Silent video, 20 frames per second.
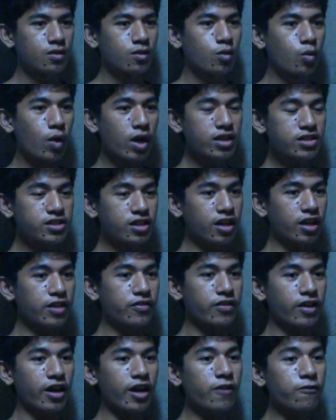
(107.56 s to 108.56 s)
Why delay
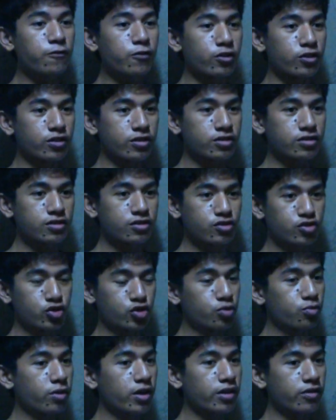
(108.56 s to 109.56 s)
the effort
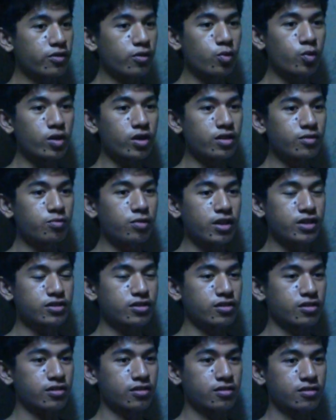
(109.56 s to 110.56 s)
to make the world
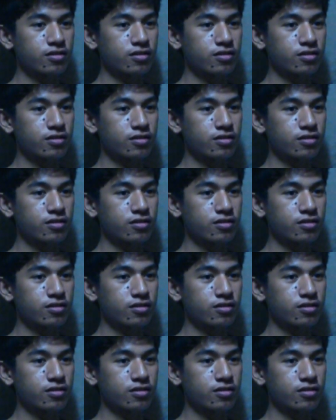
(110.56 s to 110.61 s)
better?